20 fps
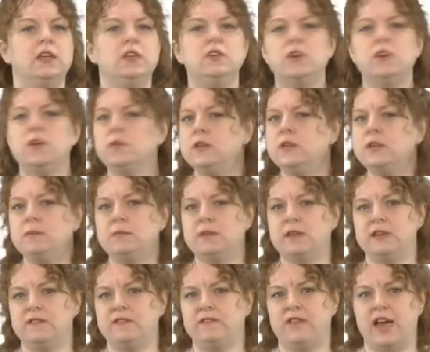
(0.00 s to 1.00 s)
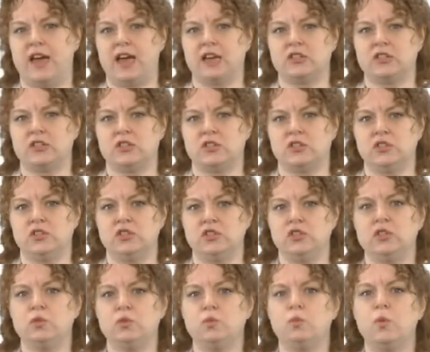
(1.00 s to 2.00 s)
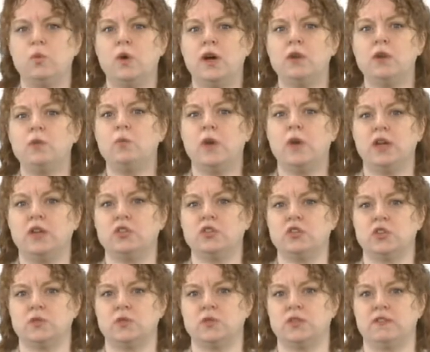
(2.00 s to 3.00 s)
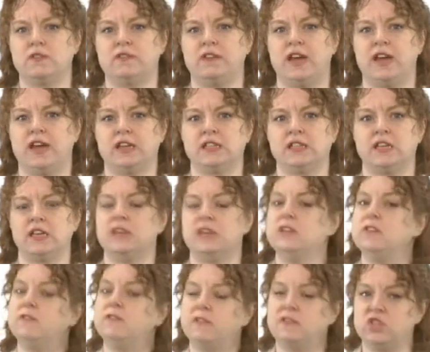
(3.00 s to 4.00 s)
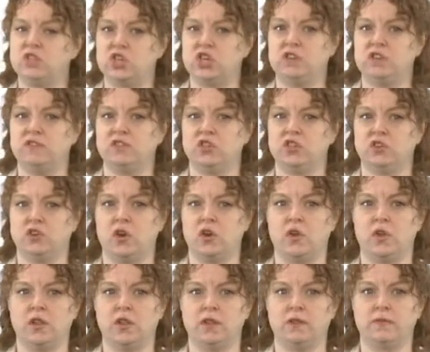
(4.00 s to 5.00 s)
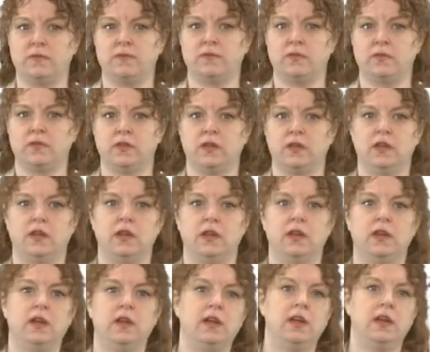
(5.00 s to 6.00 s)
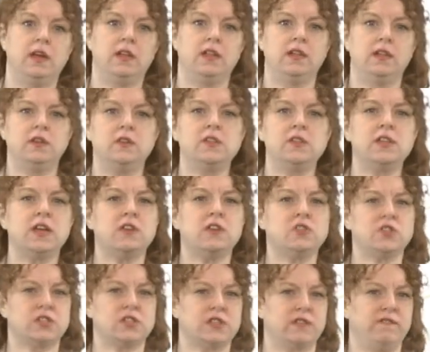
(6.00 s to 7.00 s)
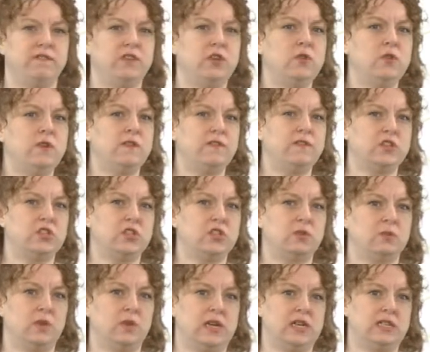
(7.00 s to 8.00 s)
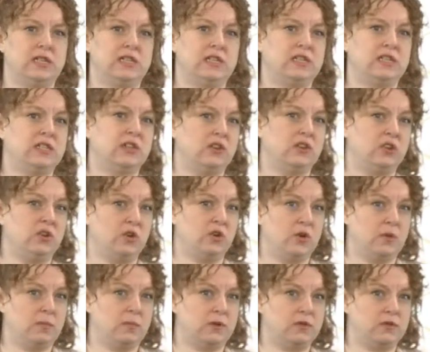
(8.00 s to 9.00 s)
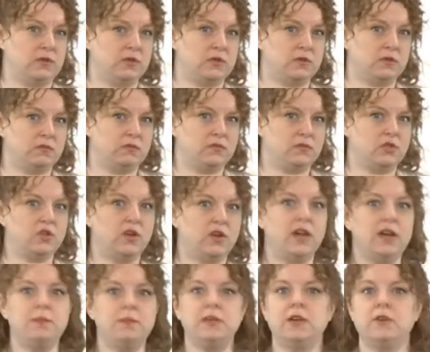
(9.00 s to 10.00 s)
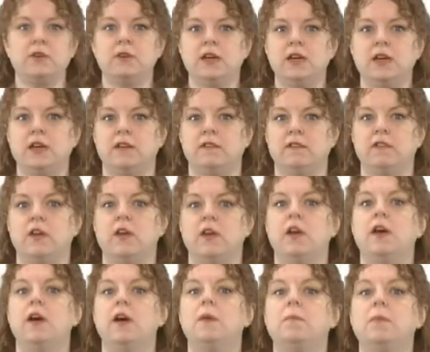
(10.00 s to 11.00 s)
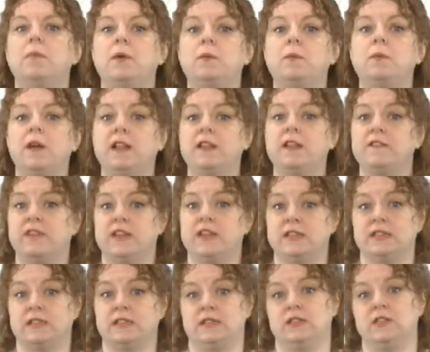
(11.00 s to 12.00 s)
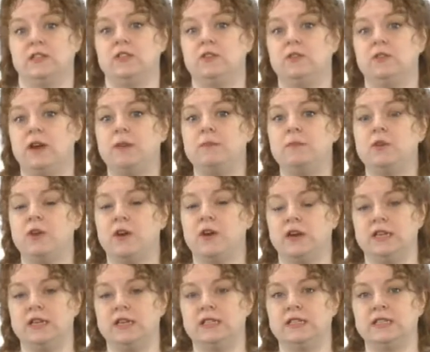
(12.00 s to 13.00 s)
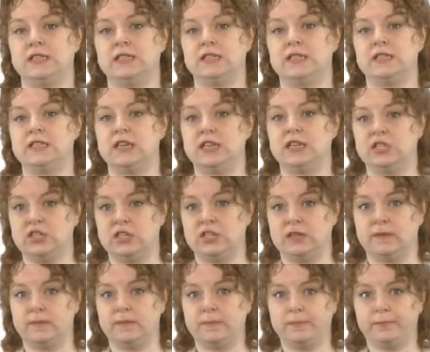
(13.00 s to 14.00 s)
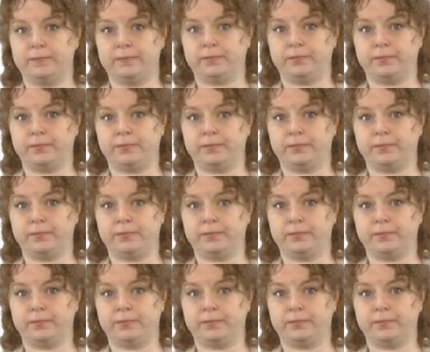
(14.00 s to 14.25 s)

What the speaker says: You don't need many facts, just one well-chosen fact, and you've achieved your goal. There are just a few efficient ways to start your openers. Try to be creative, but relevant to grab your audience's attention.